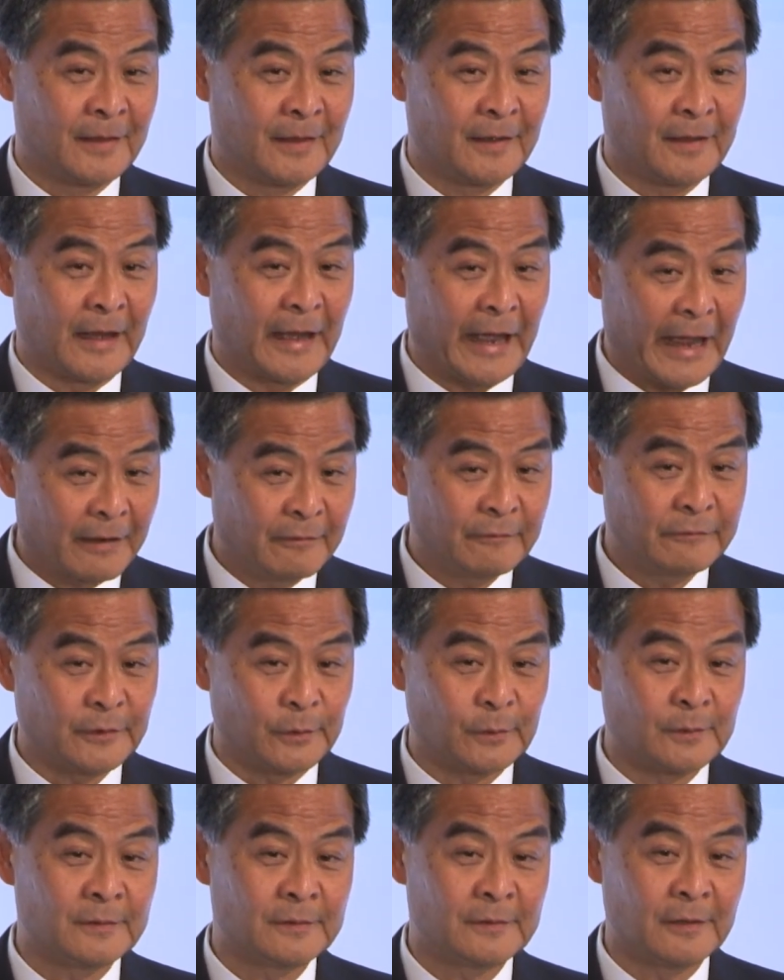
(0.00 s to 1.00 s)
A
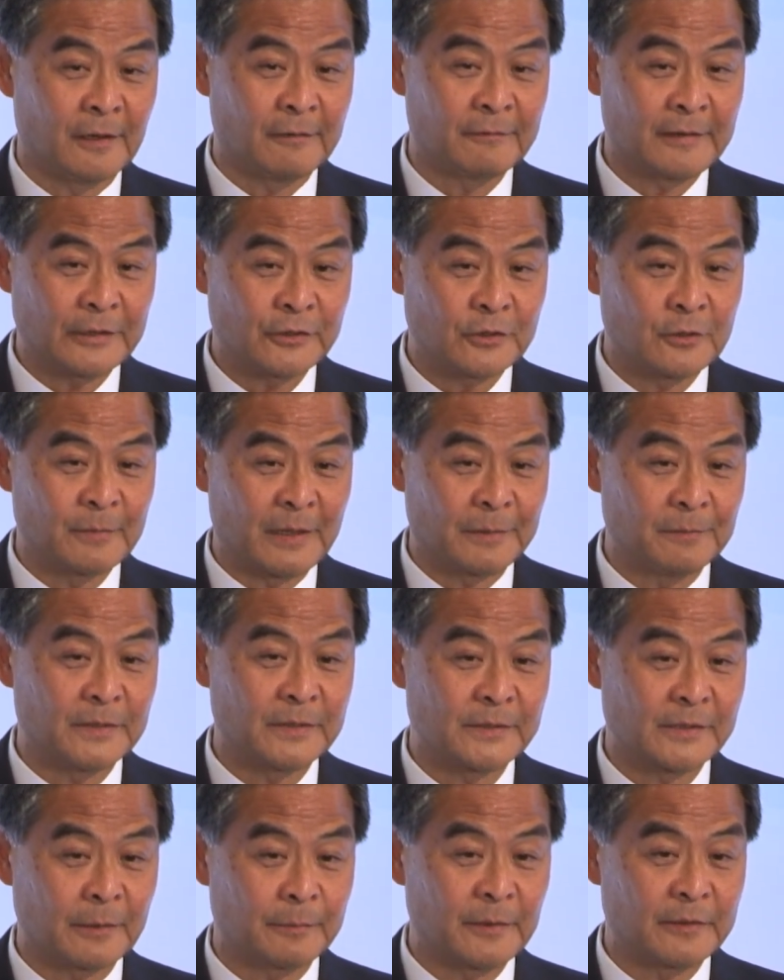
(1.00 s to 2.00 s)
handful of electoral
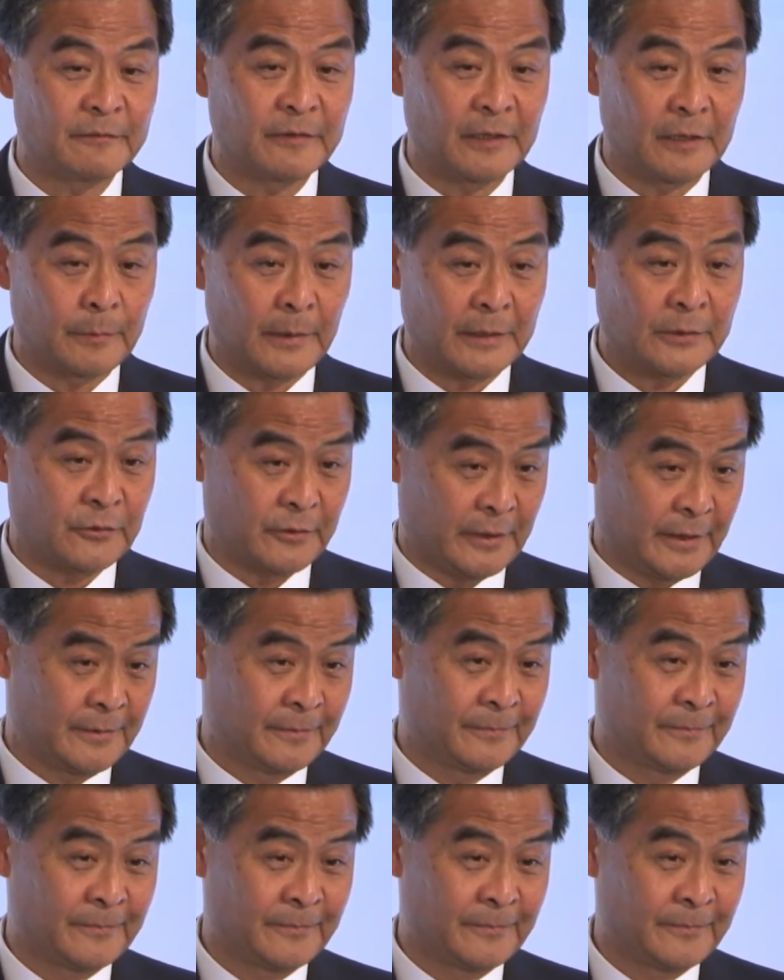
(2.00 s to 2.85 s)
members have been filibustering.